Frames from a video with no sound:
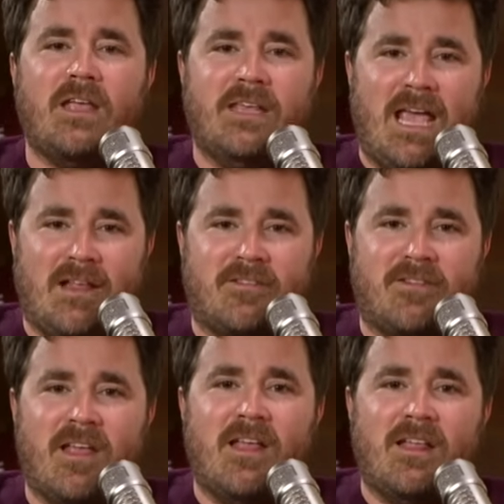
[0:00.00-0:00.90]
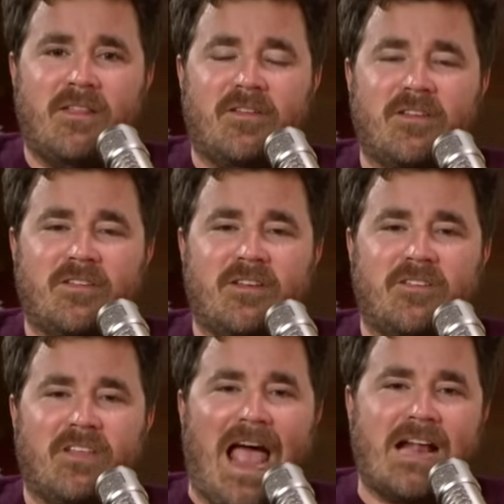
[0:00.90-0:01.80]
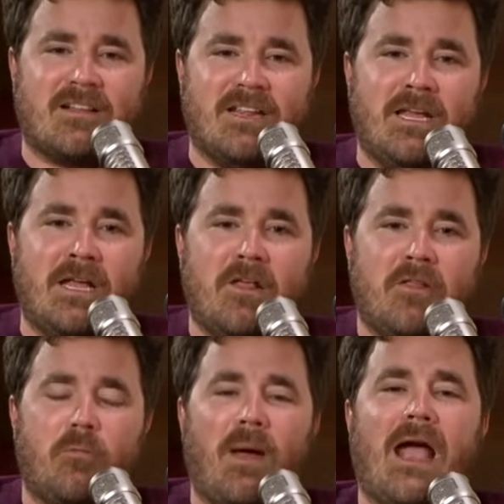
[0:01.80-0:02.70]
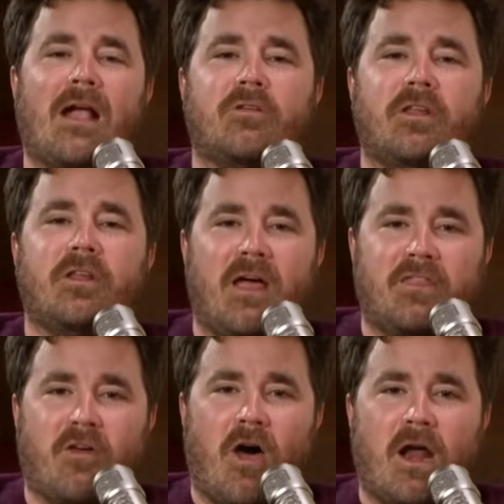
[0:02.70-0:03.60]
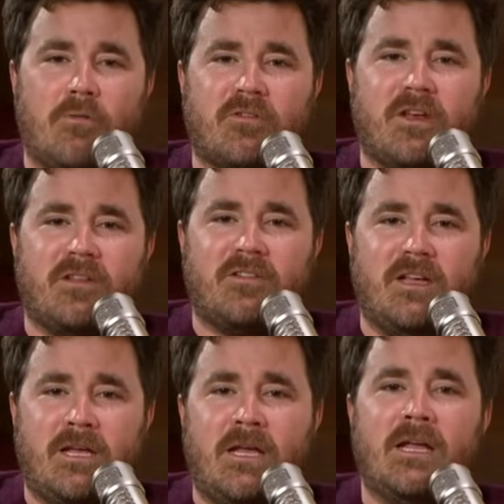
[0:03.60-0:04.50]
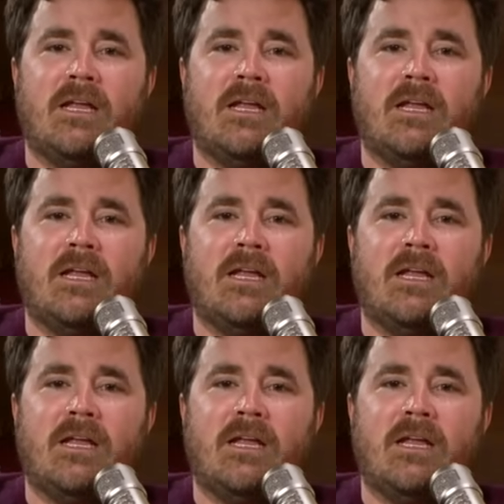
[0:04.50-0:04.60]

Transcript: Yes, this is exactly the Packer team I thought I was going to see.